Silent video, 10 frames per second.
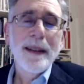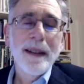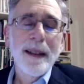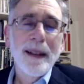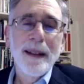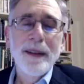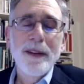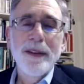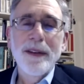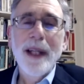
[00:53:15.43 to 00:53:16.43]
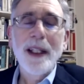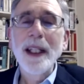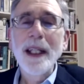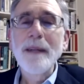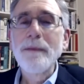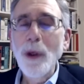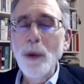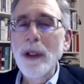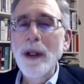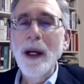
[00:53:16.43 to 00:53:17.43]
Uh, it's not going to get
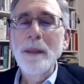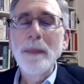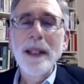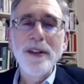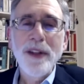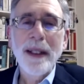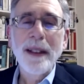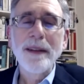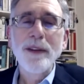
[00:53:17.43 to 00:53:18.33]
voted on by the Senate.